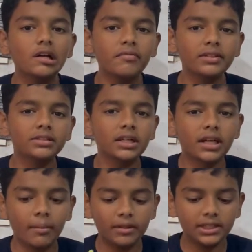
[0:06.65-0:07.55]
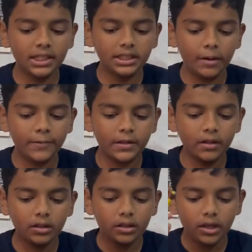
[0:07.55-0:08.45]
which is a chemistry
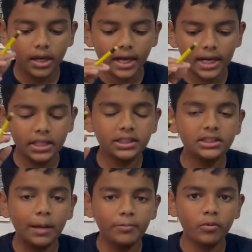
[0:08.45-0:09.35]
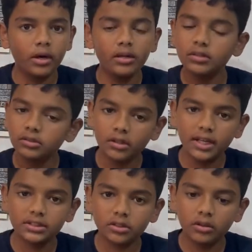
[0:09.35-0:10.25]
chapter and it's a chapter 1. So
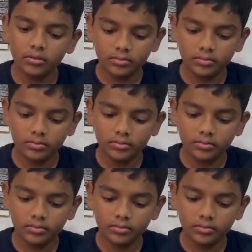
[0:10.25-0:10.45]
let's go.